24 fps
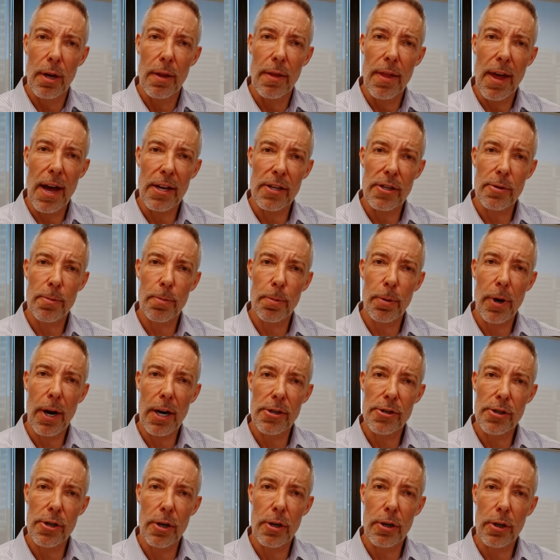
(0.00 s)
that's
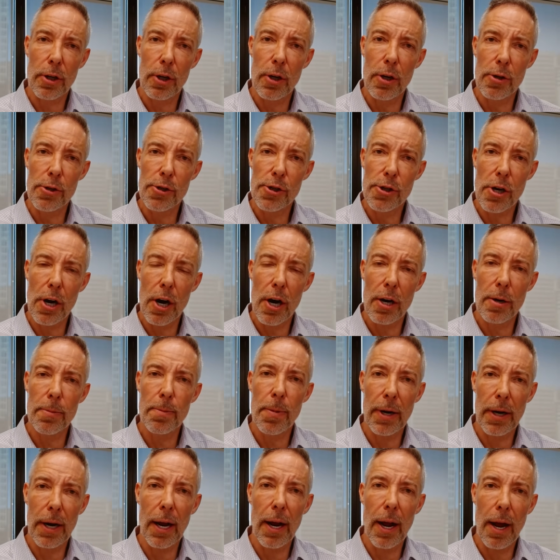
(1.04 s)
pressured Couche-Tard,
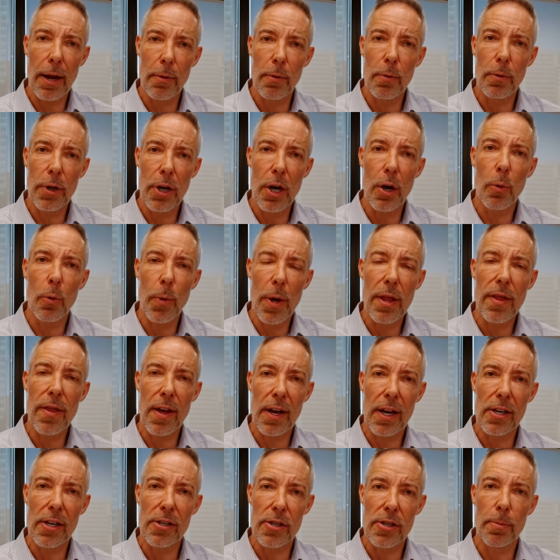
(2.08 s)
but we
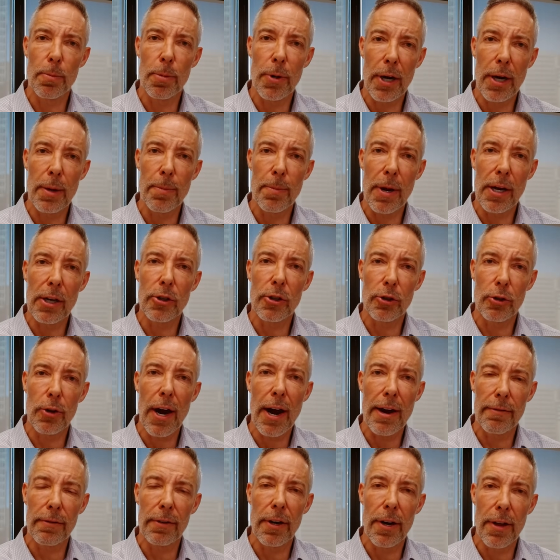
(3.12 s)
think it's a pretty big
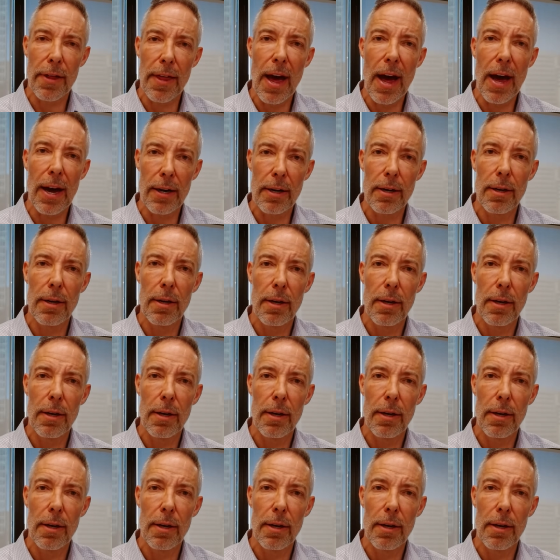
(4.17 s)
driver of that.